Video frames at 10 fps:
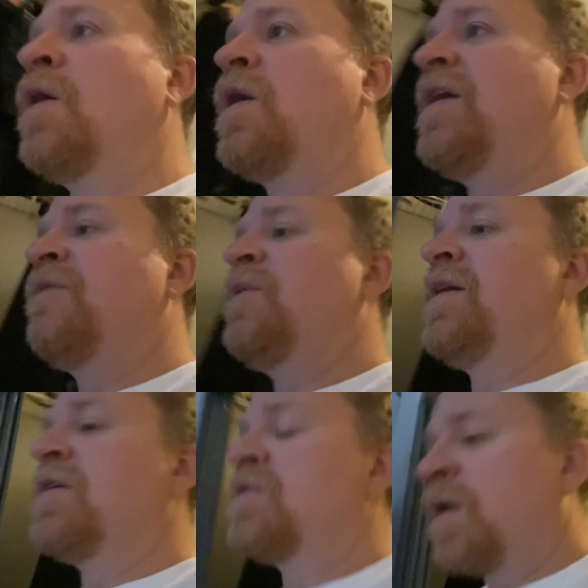if we
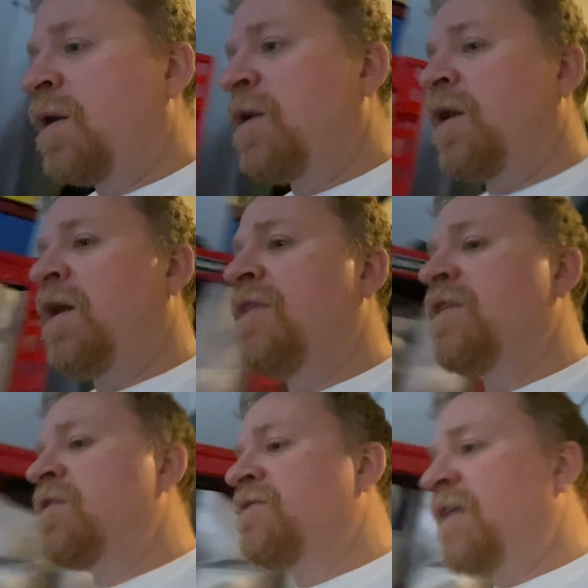can turn on
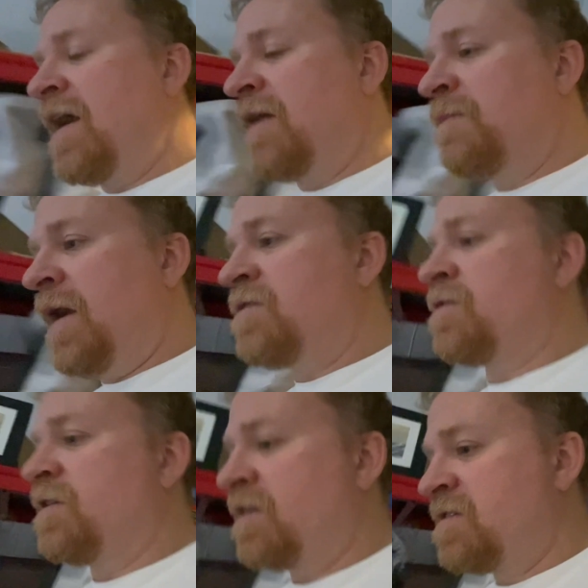the divine
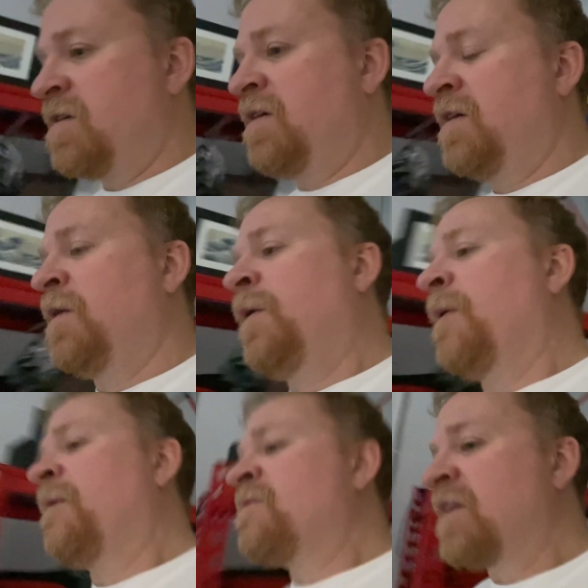matrix
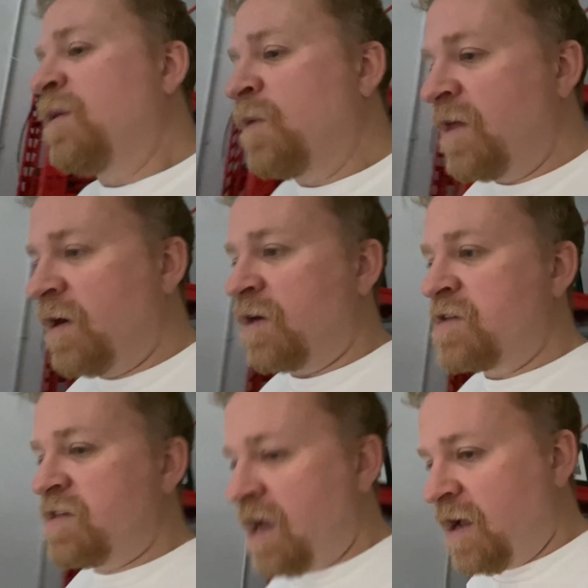within
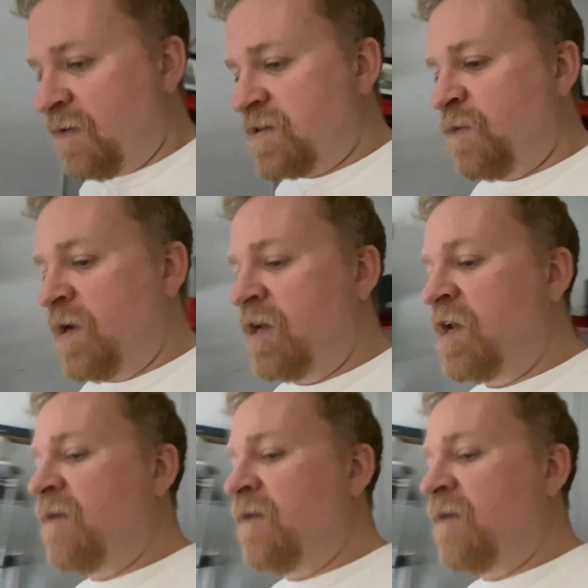ourselves, if we can